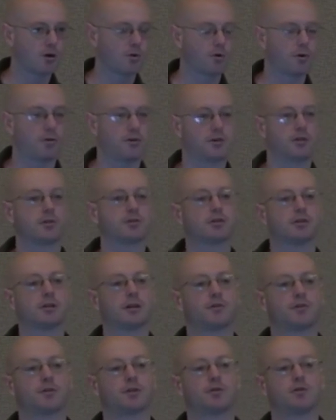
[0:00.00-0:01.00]
or they'll
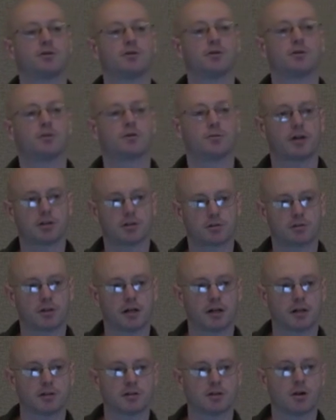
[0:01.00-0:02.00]
deliver to
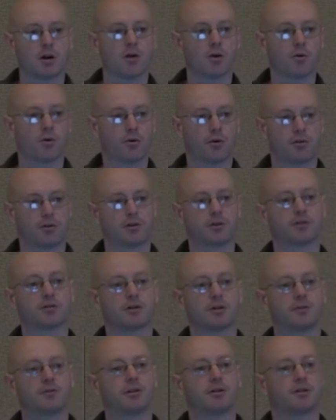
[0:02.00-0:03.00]
restaurants, or they'll
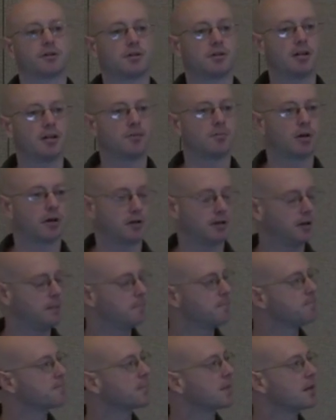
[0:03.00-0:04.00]
deliver to City Market.